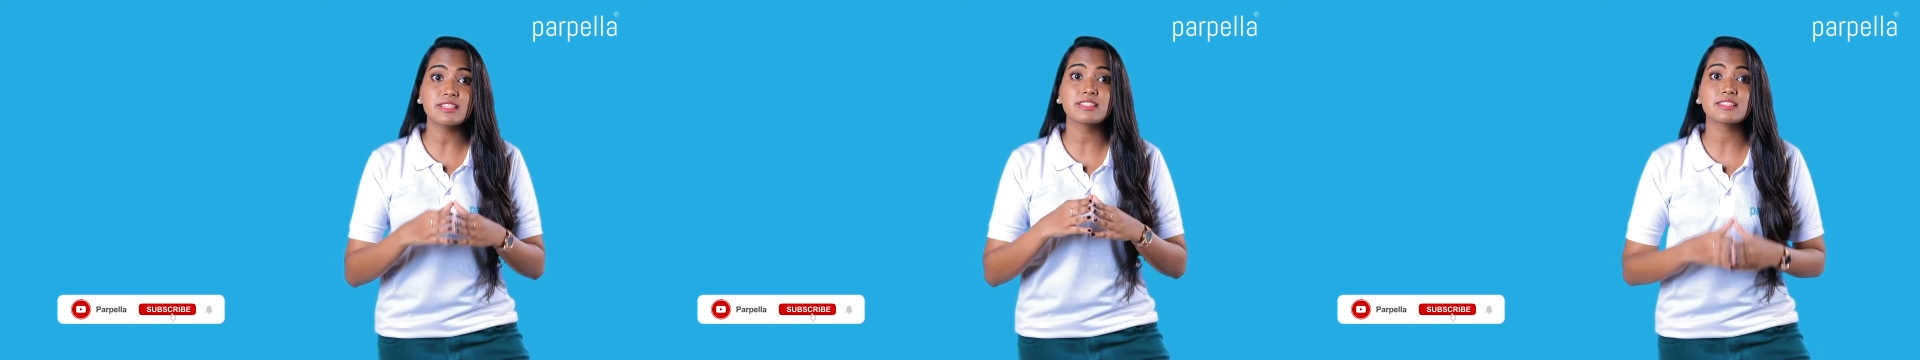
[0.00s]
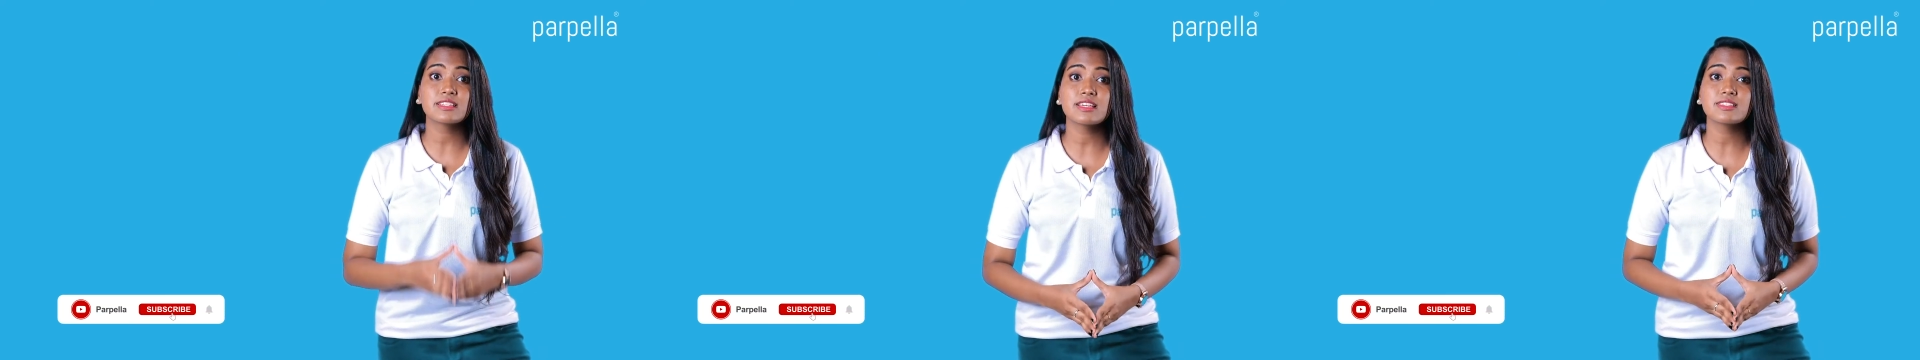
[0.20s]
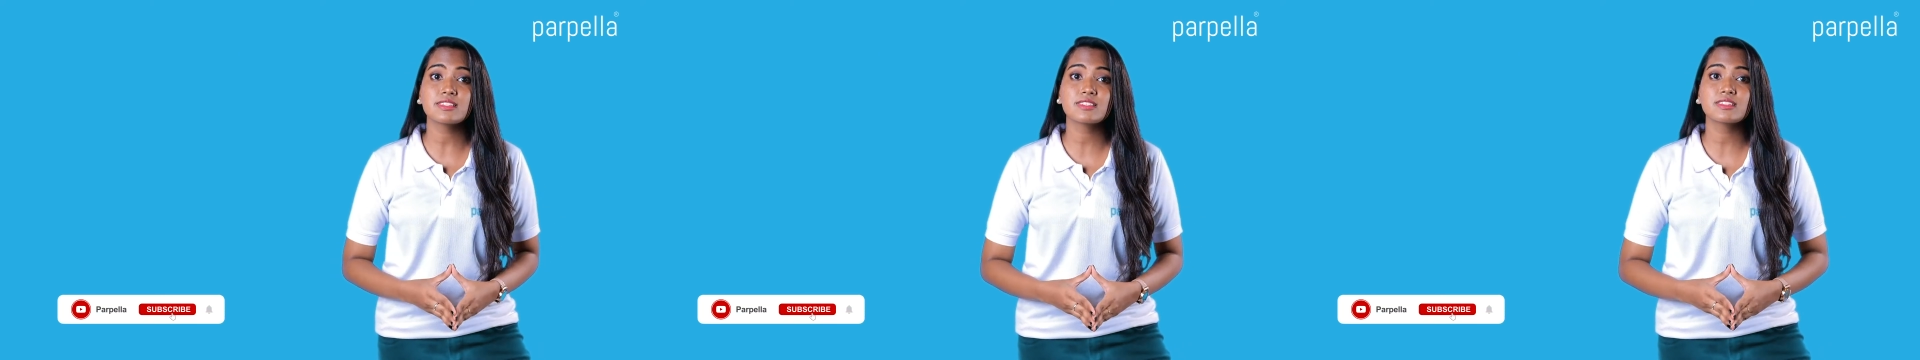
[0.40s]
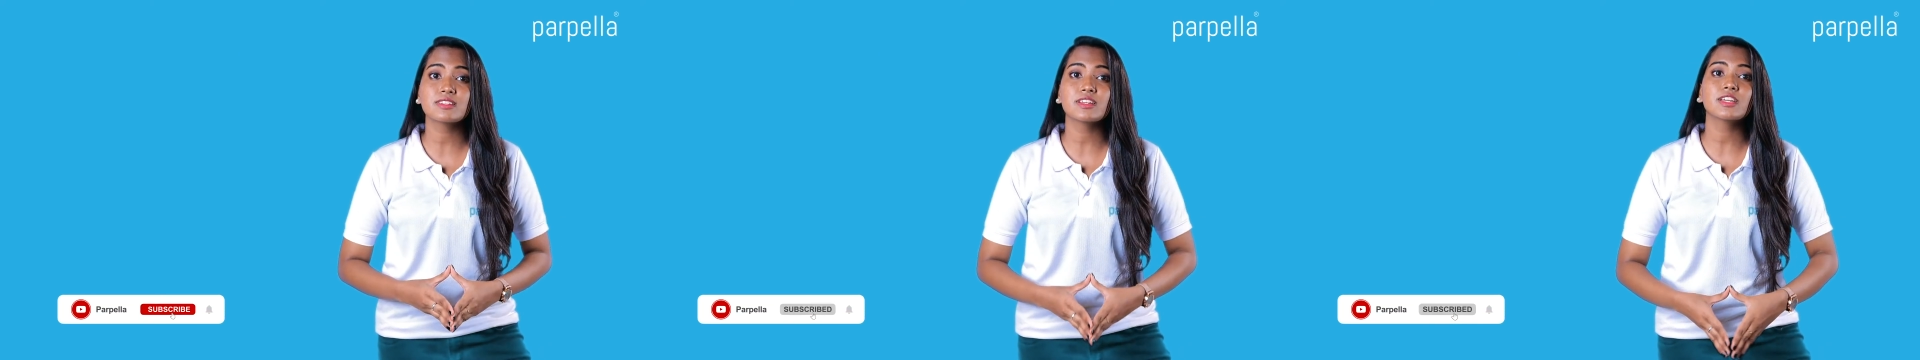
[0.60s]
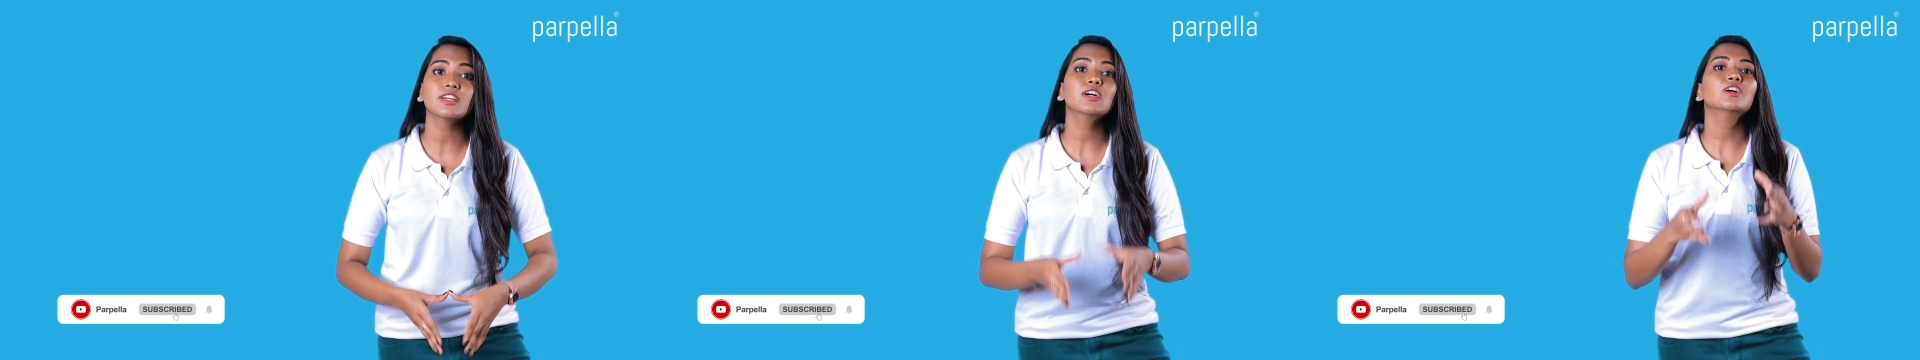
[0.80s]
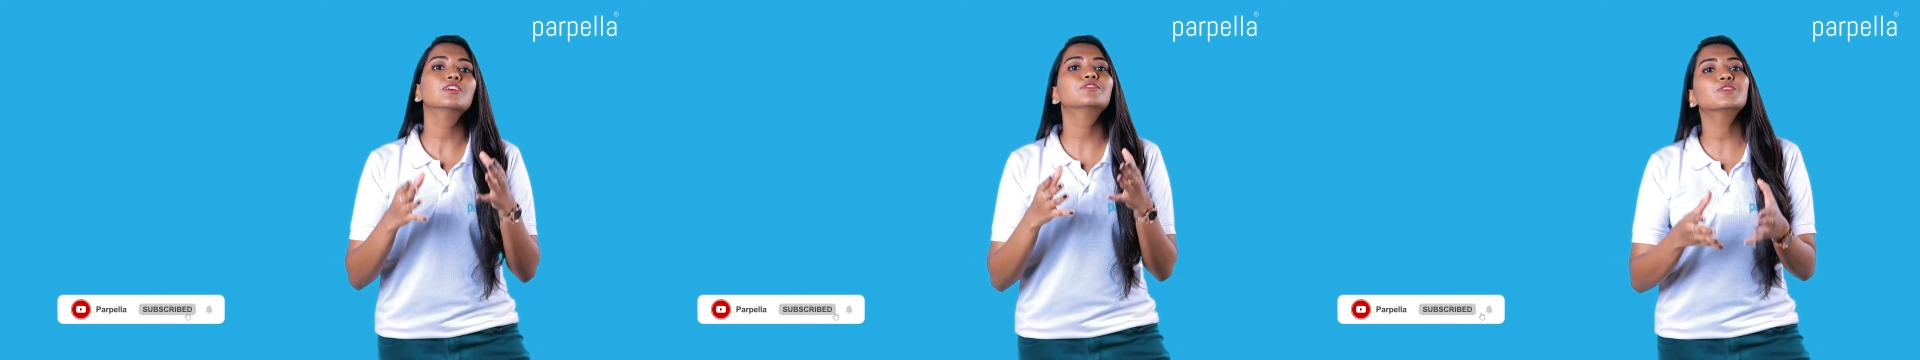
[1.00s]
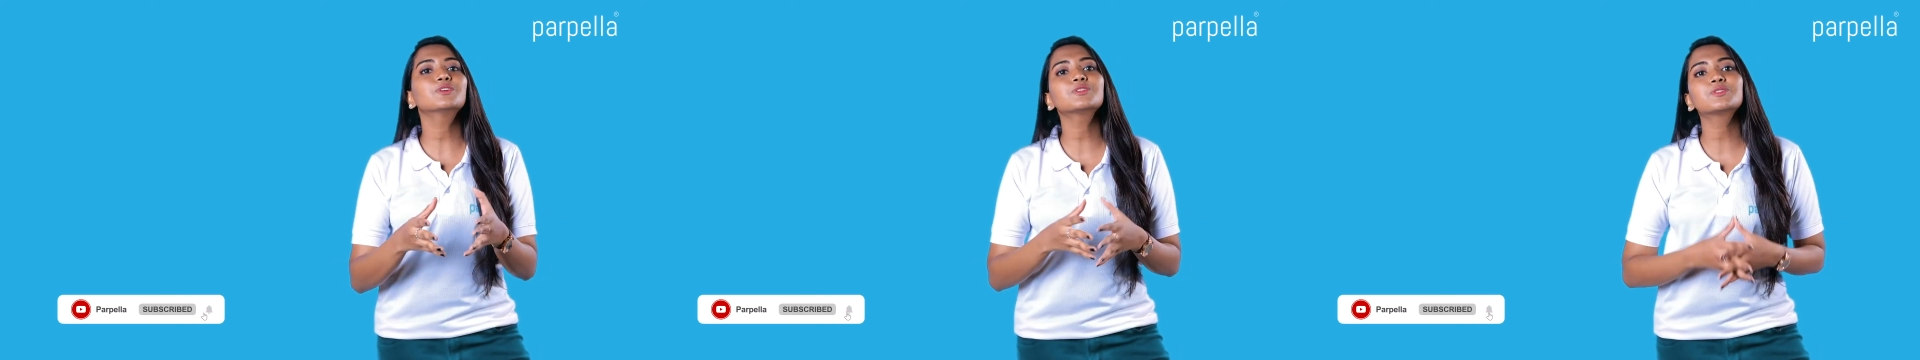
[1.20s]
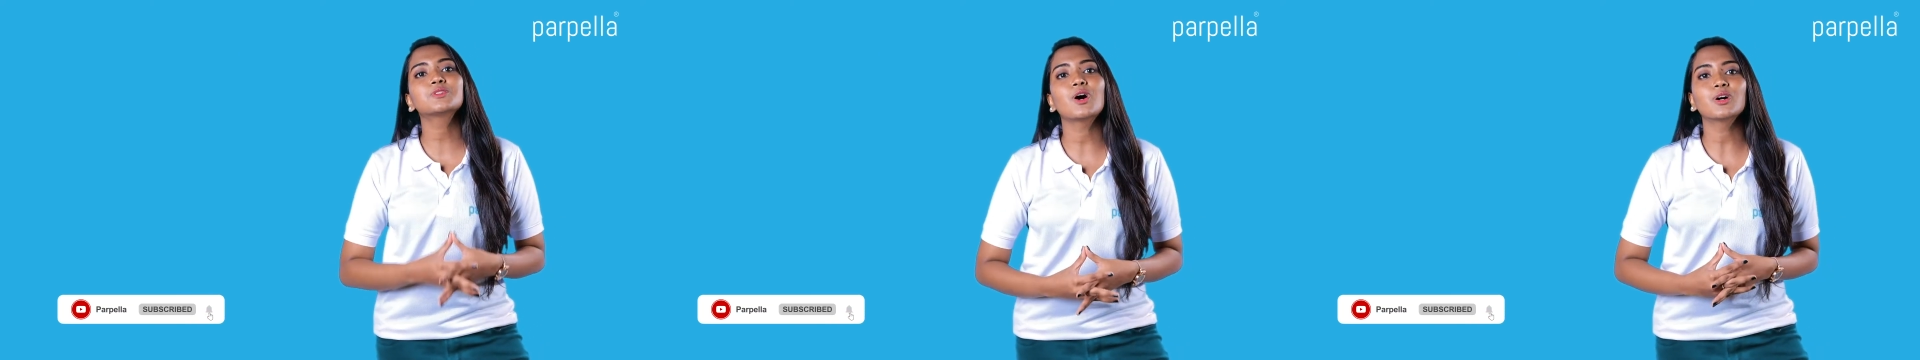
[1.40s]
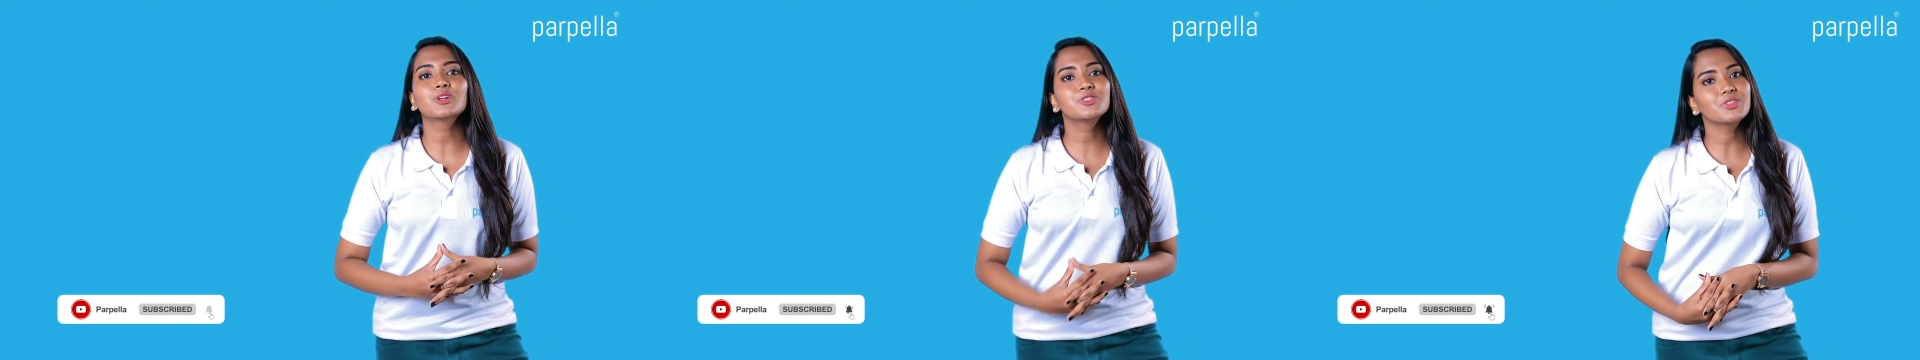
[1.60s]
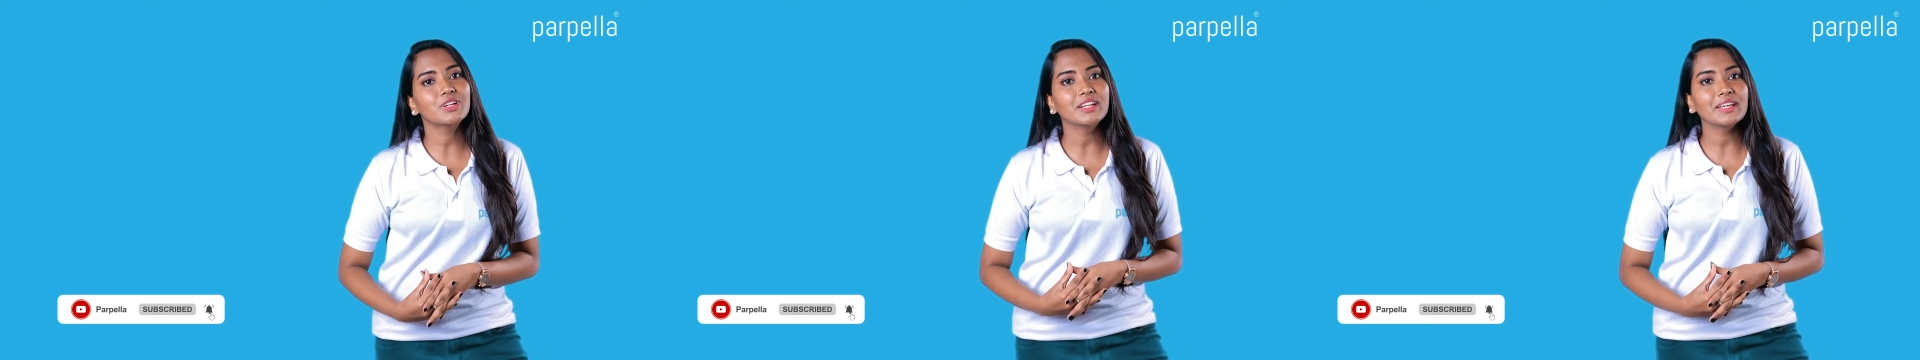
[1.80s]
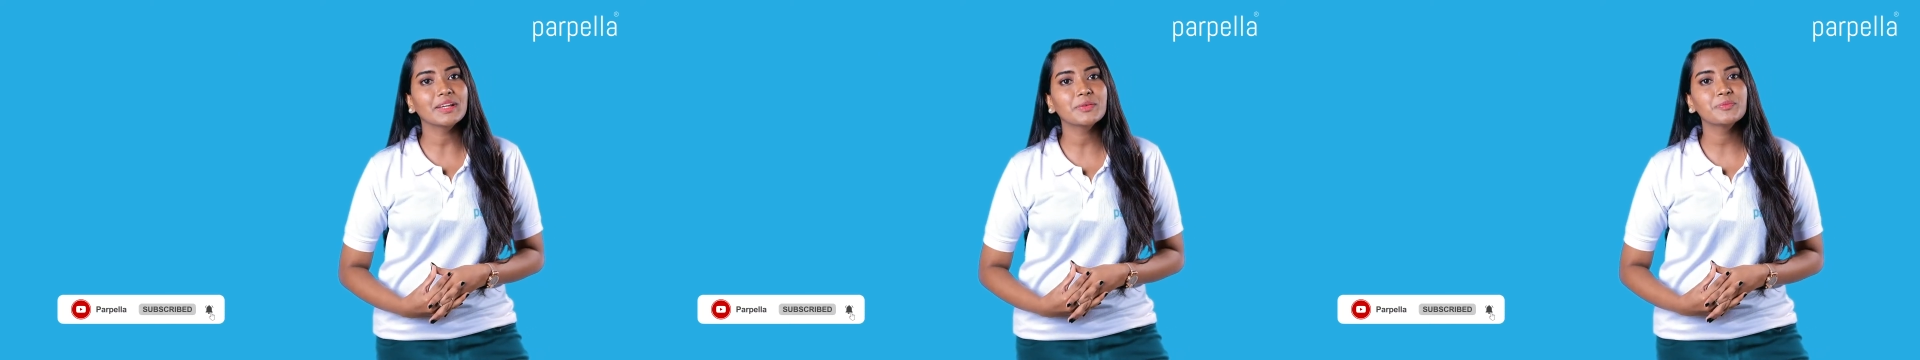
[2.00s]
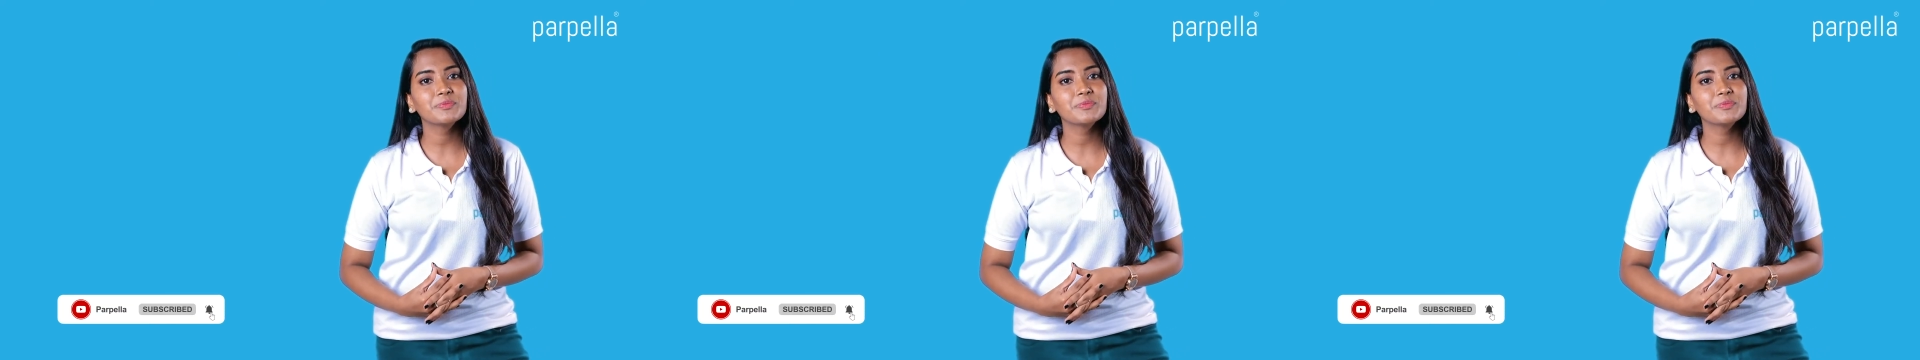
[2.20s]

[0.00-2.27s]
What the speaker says: is necessary for stock trading.